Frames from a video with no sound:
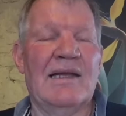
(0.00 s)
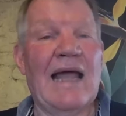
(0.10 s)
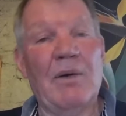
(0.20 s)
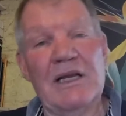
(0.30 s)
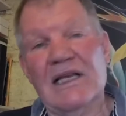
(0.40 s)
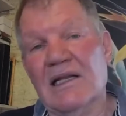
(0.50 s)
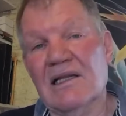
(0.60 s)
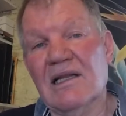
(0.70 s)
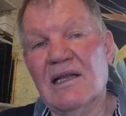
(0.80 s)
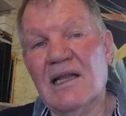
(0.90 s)
Now we
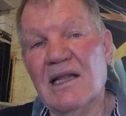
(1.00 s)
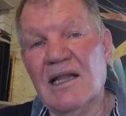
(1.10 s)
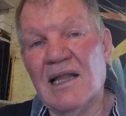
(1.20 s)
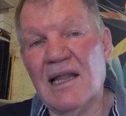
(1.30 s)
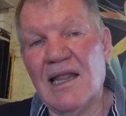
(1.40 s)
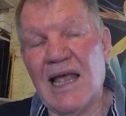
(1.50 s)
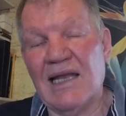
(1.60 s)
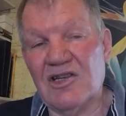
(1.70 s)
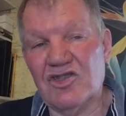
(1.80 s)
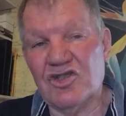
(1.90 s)
can
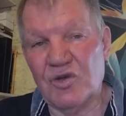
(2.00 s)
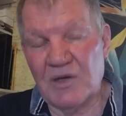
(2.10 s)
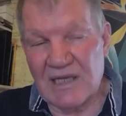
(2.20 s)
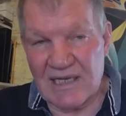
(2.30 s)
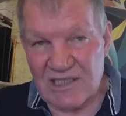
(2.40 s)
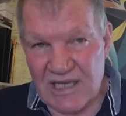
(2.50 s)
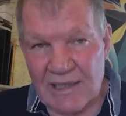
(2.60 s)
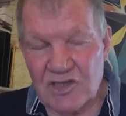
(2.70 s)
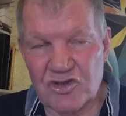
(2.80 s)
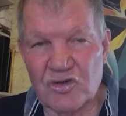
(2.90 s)
then do a
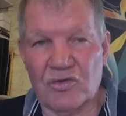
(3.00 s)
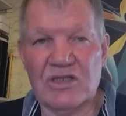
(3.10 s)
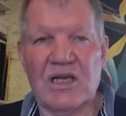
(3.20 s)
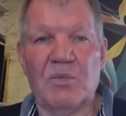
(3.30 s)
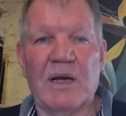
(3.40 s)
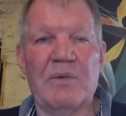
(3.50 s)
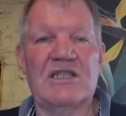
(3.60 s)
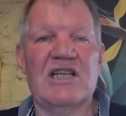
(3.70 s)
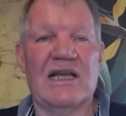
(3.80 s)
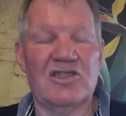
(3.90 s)
second saucer where
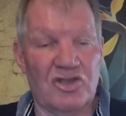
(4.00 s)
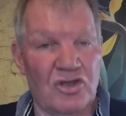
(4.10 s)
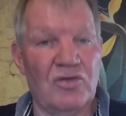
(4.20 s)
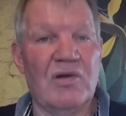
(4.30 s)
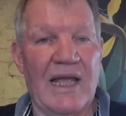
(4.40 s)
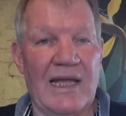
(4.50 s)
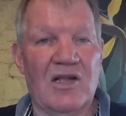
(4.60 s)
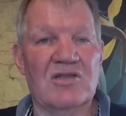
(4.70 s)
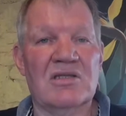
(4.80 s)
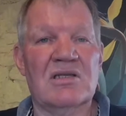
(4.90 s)
we take two
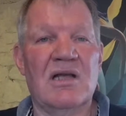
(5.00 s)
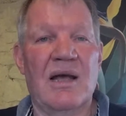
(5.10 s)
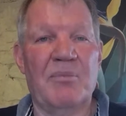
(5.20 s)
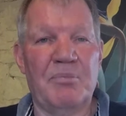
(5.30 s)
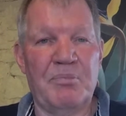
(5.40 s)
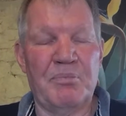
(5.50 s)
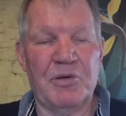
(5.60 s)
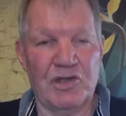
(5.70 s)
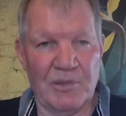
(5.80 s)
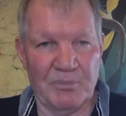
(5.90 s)
nails and
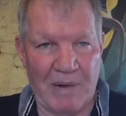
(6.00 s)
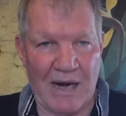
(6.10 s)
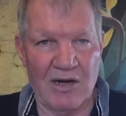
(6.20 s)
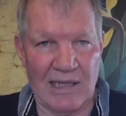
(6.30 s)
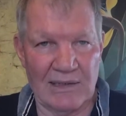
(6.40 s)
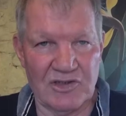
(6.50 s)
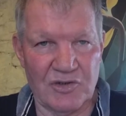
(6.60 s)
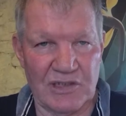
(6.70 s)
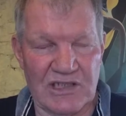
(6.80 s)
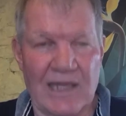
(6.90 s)
put them parallel to
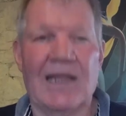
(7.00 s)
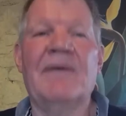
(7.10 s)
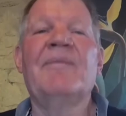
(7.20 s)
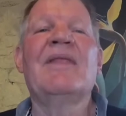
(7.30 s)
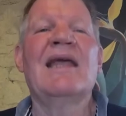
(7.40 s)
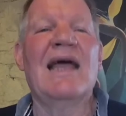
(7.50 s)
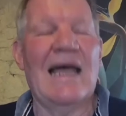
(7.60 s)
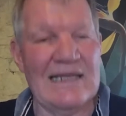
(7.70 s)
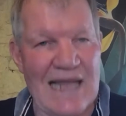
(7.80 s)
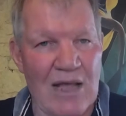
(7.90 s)
each other,
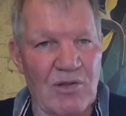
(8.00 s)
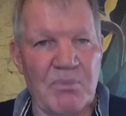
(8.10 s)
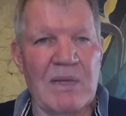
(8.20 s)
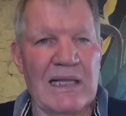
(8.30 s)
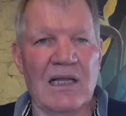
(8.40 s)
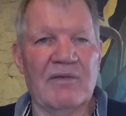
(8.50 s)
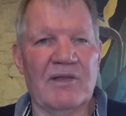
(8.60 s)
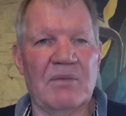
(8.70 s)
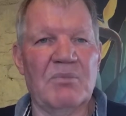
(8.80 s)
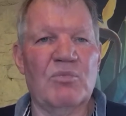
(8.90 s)
and down the middle of
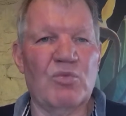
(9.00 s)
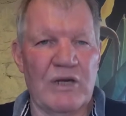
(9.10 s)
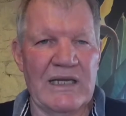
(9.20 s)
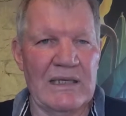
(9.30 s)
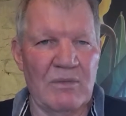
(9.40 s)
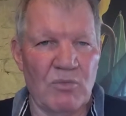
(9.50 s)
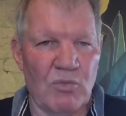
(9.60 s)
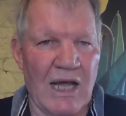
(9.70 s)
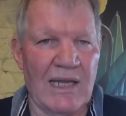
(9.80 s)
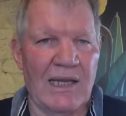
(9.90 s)
them we
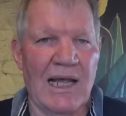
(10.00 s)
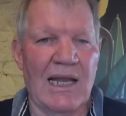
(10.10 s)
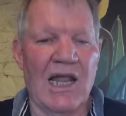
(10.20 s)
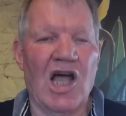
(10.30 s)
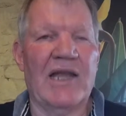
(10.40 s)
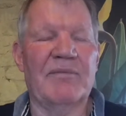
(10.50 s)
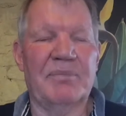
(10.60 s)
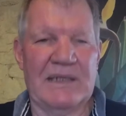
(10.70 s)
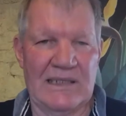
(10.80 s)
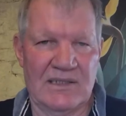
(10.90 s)
run a line of
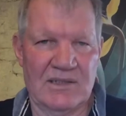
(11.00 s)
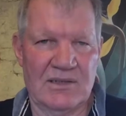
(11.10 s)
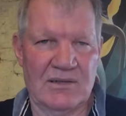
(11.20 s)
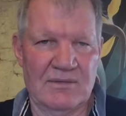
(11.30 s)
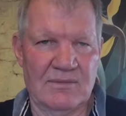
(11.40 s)
beads,